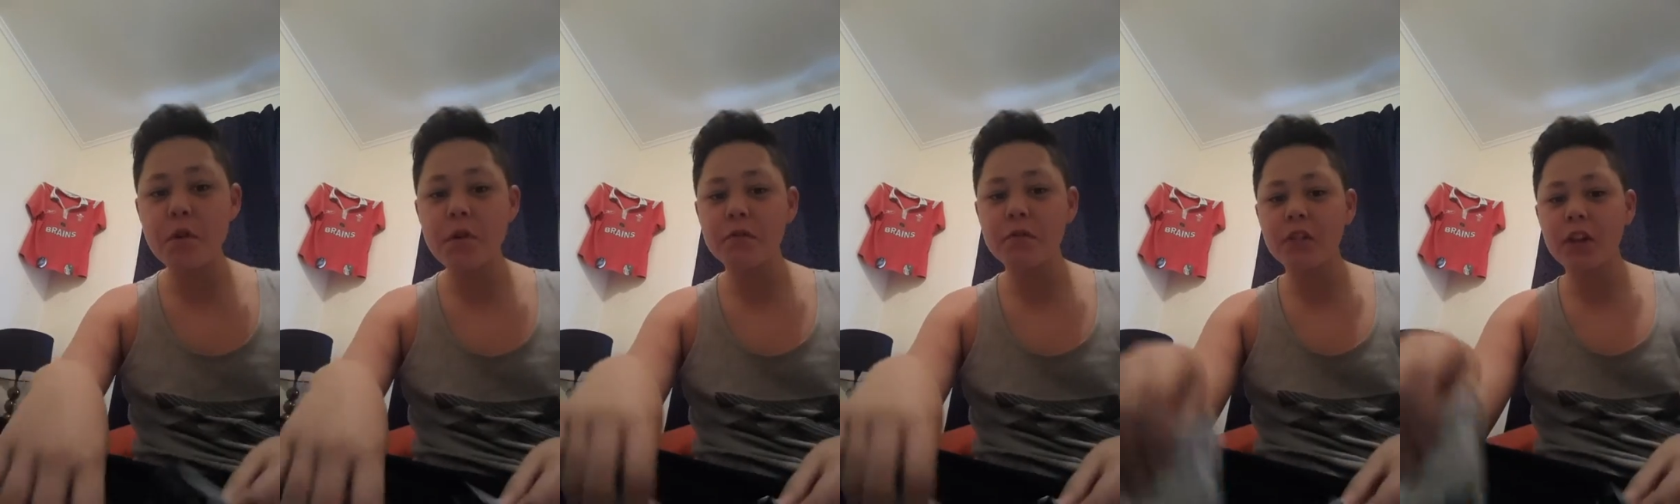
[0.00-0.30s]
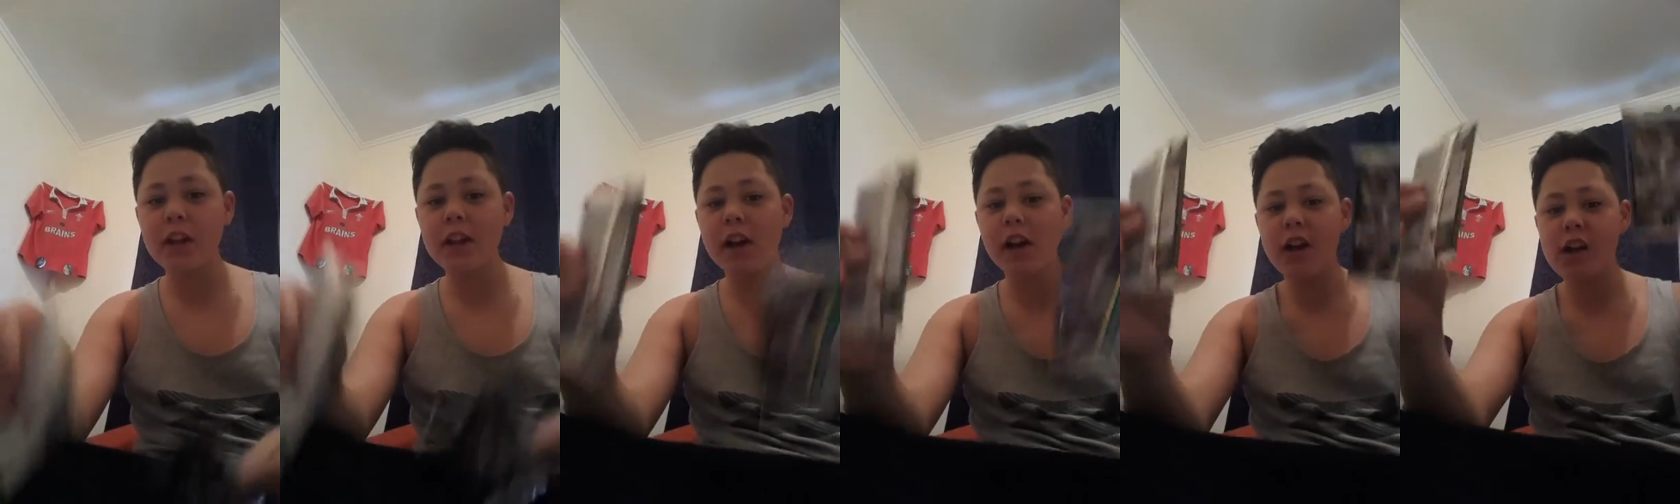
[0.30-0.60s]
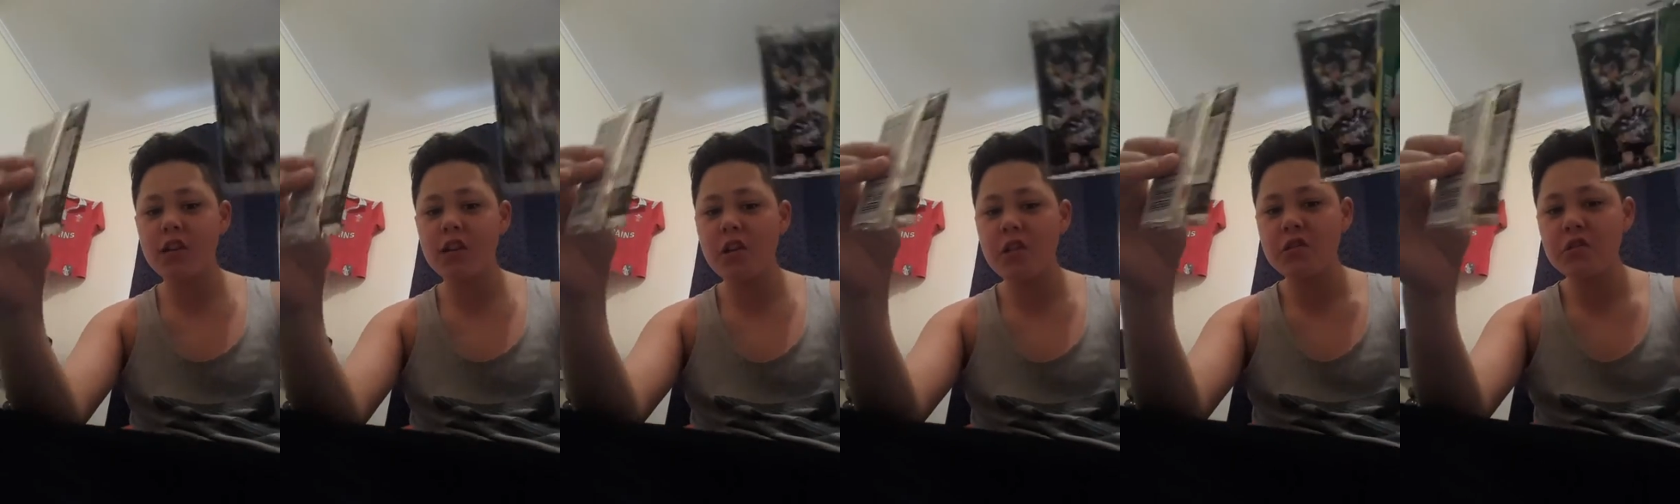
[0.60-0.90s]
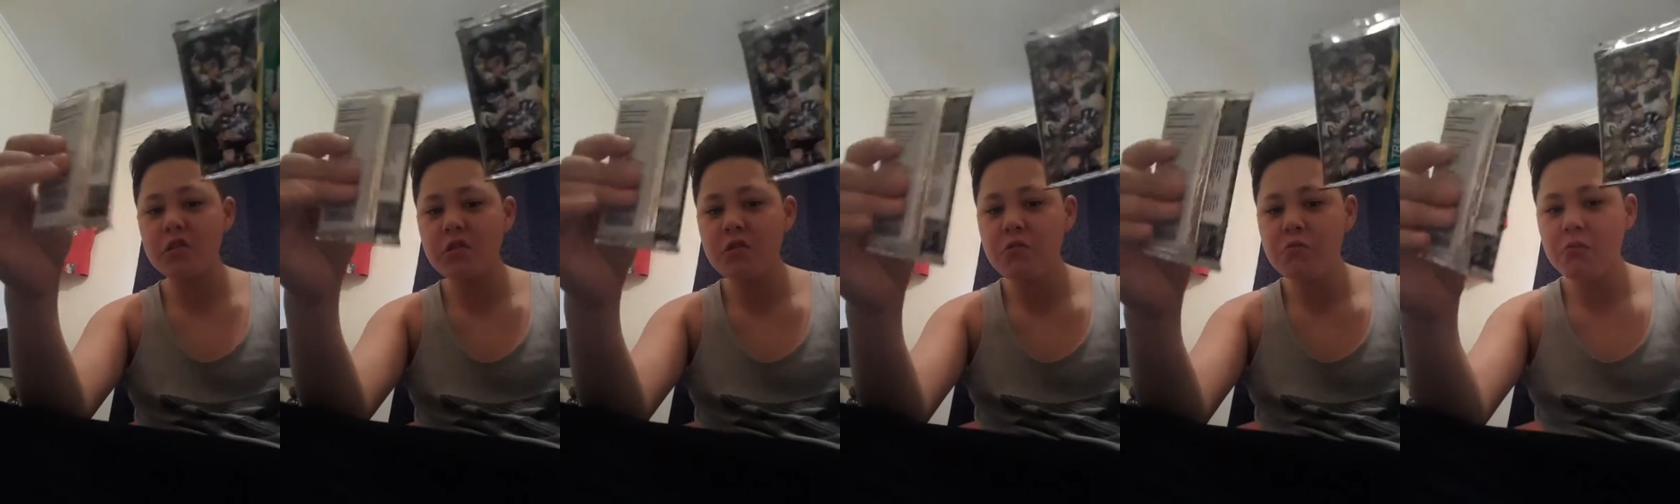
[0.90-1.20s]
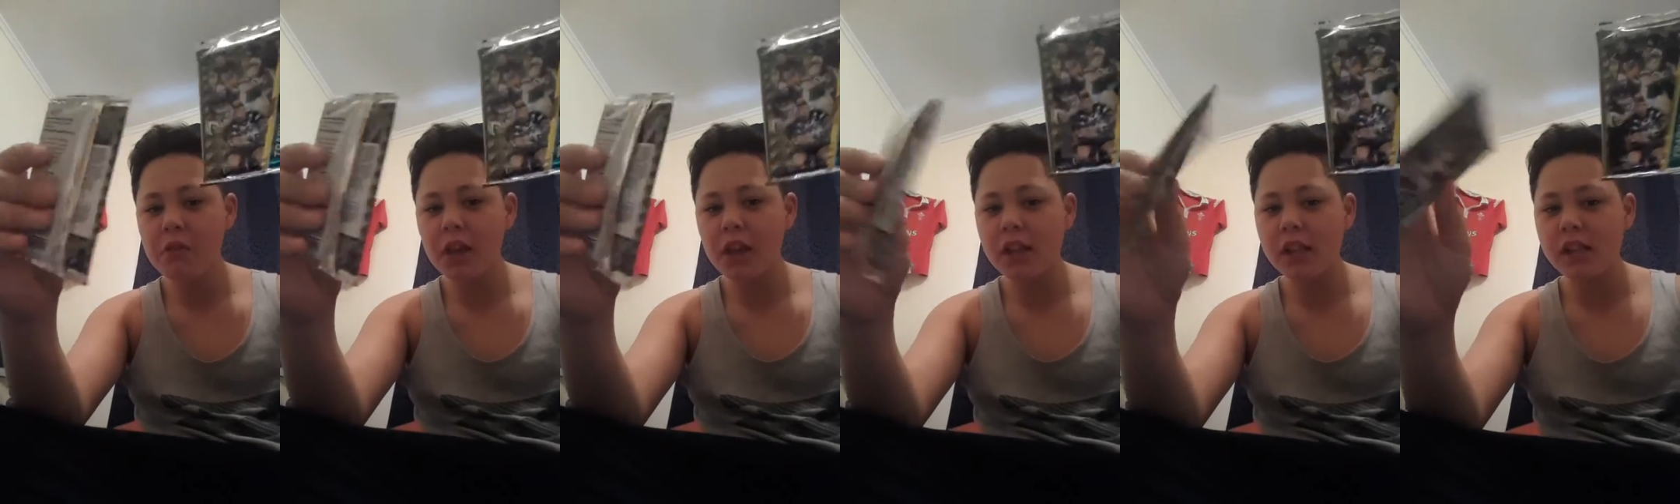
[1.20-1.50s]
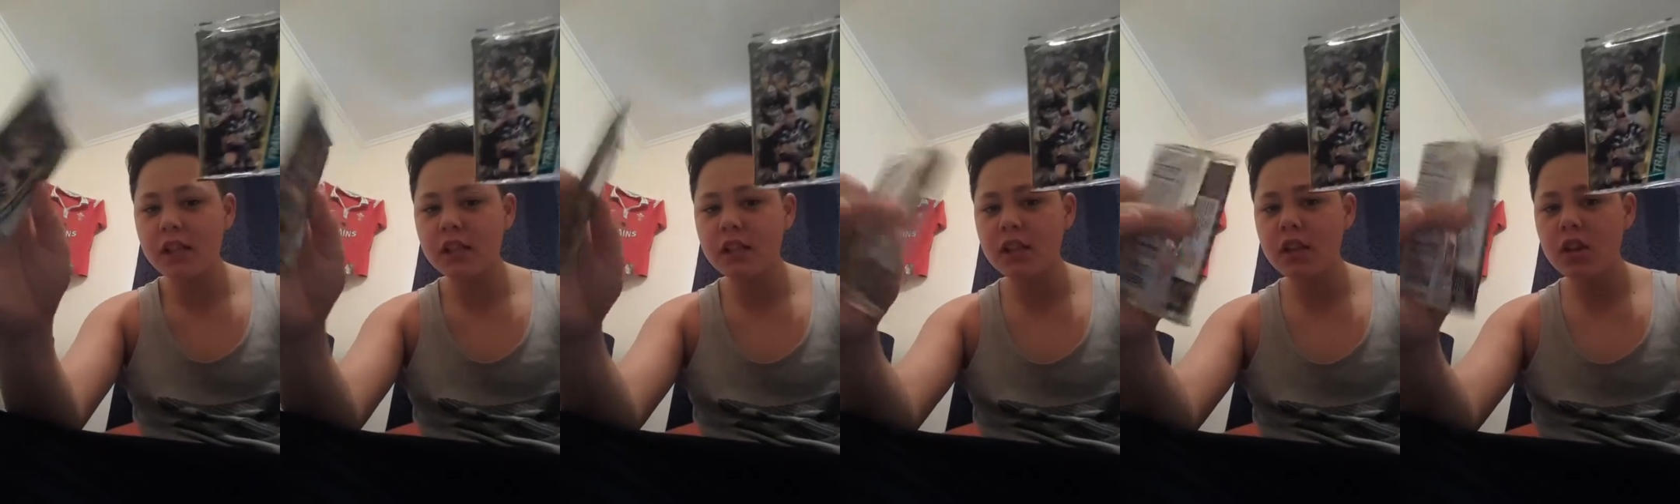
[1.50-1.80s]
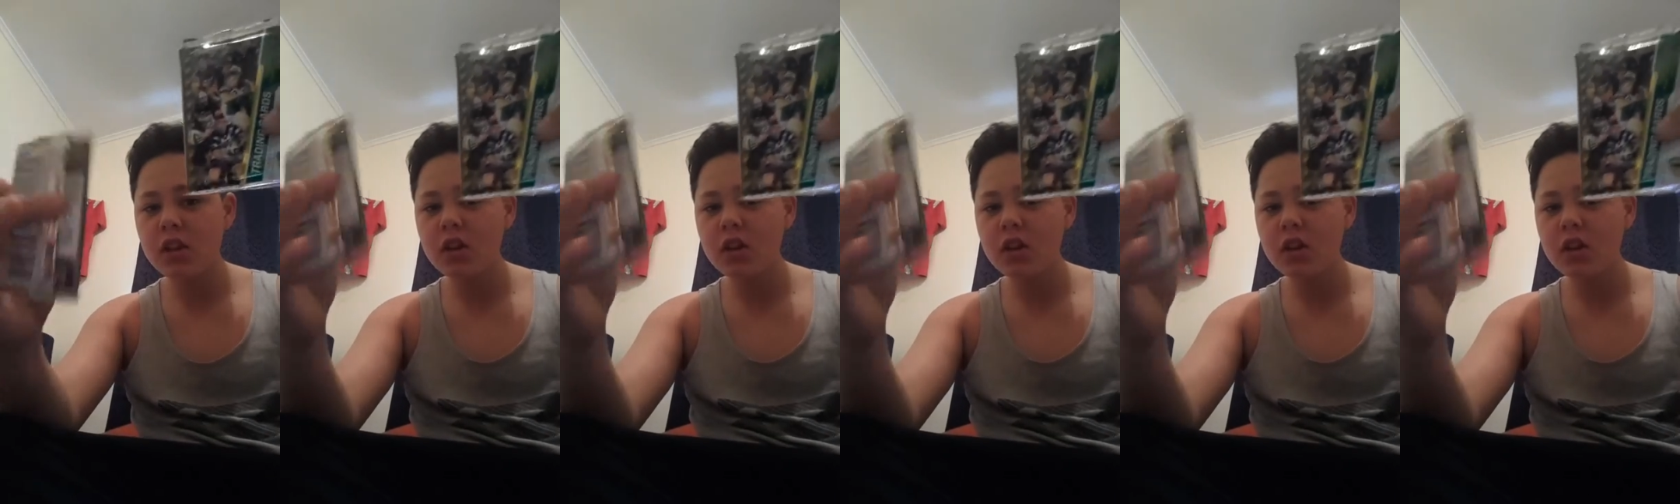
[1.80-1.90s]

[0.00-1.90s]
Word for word: birthday luck i got two packets